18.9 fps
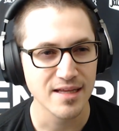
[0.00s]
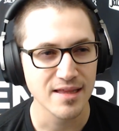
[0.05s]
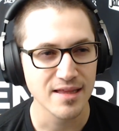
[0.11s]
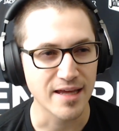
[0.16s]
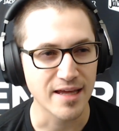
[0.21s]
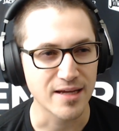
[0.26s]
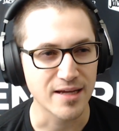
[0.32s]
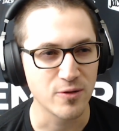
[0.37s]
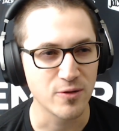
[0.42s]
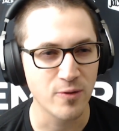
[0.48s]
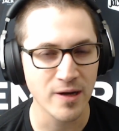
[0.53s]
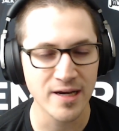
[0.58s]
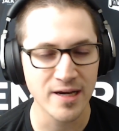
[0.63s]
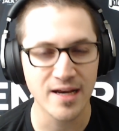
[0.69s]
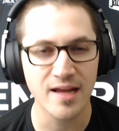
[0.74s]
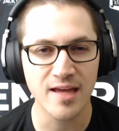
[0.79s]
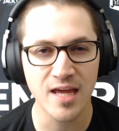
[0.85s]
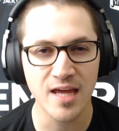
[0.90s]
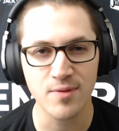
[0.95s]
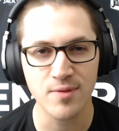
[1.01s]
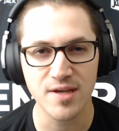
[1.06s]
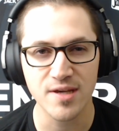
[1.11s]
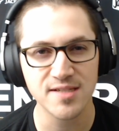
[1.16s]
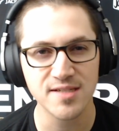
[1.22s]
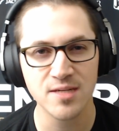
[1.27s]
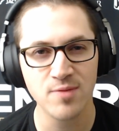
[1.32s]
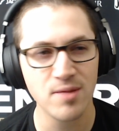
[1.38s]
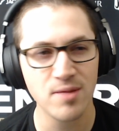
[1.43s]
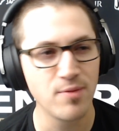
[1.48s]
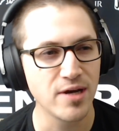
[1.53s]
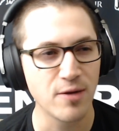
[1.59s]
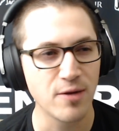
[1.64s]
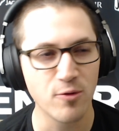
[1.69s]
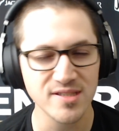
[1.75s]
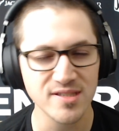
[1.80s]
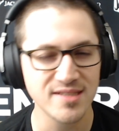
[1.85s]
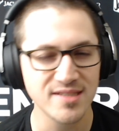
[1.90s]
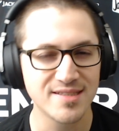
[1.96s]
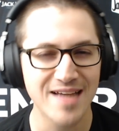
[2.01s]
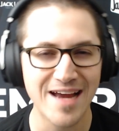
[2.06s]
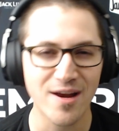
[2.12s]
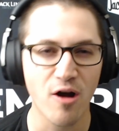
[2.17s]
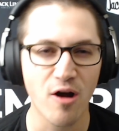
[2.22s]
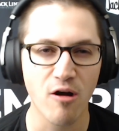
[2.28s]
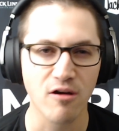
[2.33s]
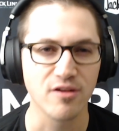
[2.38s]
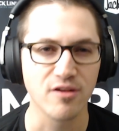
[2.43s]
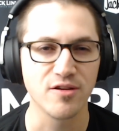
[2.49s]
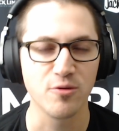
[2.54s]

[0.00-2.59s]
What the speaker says: like, granted, it came easy to me, but it wasn't that hard